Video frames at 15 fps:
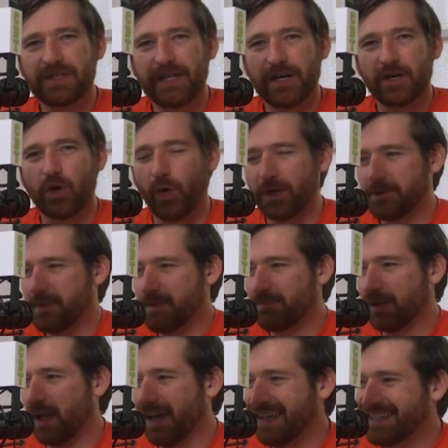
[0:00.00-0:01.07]
that are going to be
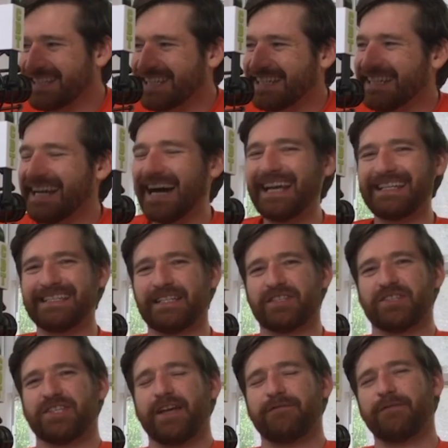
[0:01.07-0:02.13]
playing tonight.
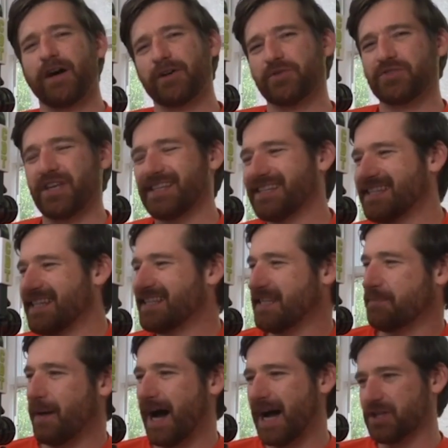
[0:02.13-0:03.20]
Stefanos
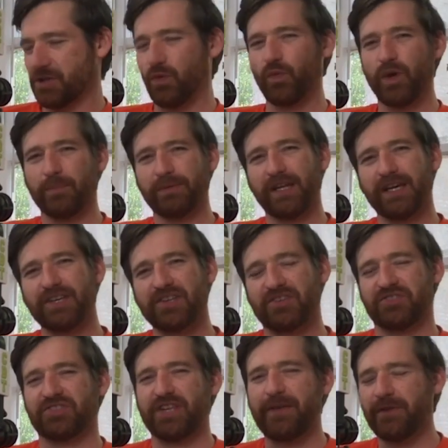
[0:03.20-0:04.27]
Tsitsipas will play
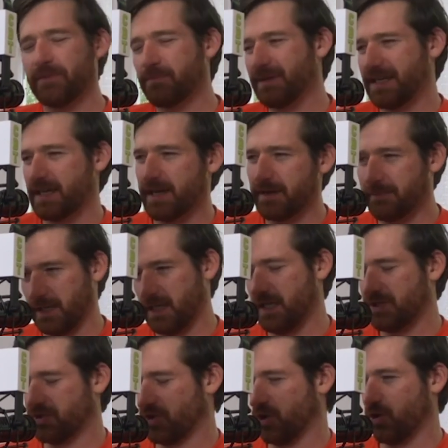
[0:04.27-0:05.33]
7 p.m.
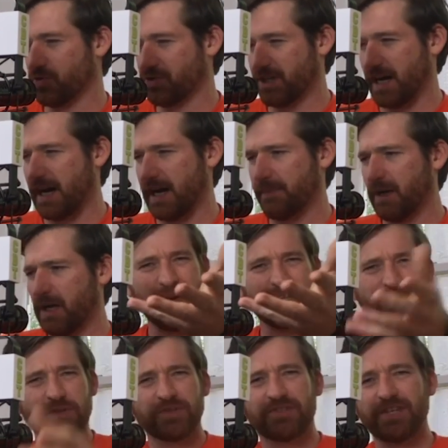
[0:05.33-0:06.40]
East Coast time.
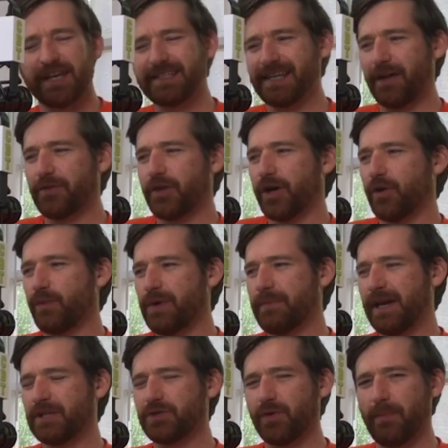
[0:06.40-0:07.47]
Patron saints out there, we
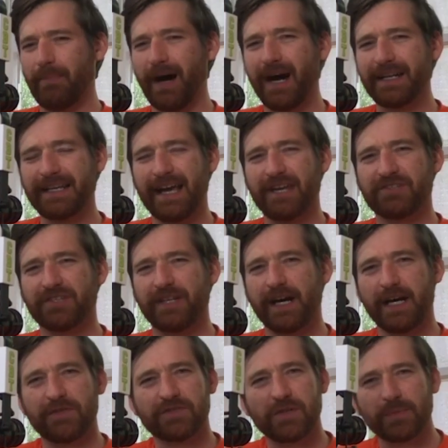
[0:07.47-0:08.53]
may do a podcast
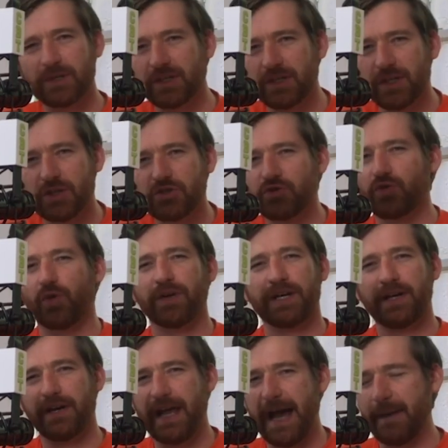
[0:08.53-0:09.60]
tonight if something
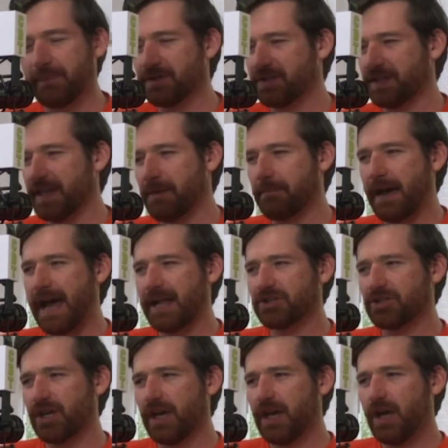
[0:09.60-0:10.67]
extraordinary happens in that
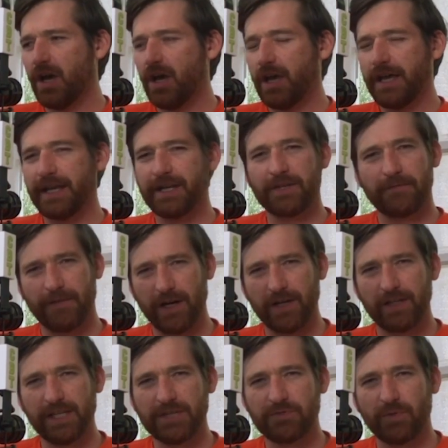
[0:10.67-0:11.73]
match. And at the
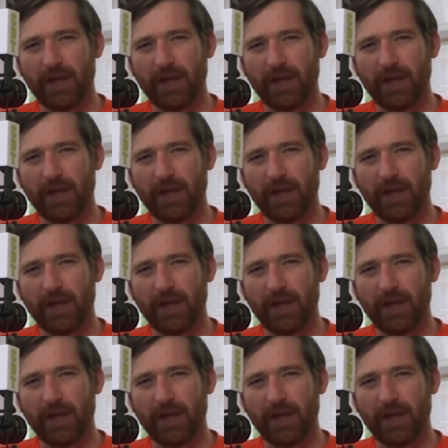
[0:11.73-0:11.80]
very least,